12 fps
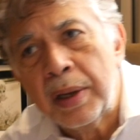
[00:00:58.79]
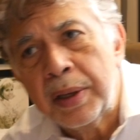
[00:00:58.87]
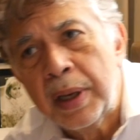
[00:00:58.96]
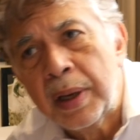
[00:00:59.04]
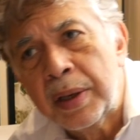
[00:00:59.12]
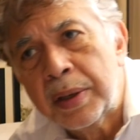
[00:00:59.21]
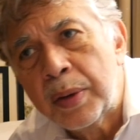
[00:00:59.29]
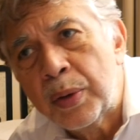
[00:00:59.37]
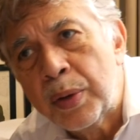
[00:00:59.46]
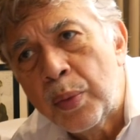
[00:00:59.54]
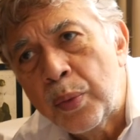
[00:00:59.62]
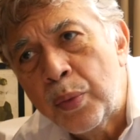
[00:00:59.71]

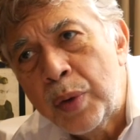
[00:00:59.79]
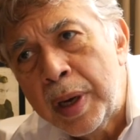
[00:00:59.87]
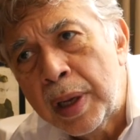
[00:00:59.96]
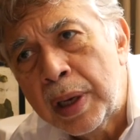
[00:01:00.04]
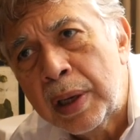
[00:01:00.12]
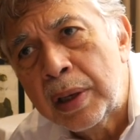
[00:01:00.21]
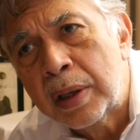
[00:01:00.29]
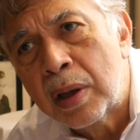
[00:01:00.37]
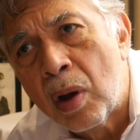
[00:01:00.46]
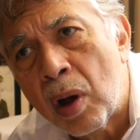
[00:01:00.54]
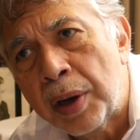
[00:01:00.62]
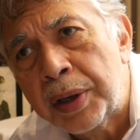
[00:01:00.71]
the real,
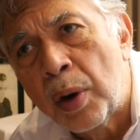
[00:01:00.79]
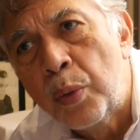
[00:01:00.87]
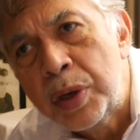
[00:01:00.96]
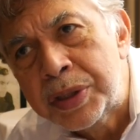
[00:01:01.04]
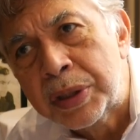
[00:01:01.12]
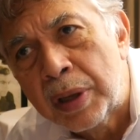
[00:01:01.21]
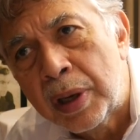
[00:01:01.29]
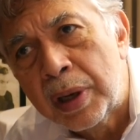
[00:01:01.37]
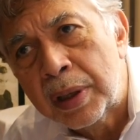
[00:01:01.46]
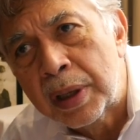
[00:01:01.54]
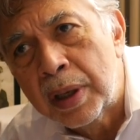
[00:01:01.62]
call it original,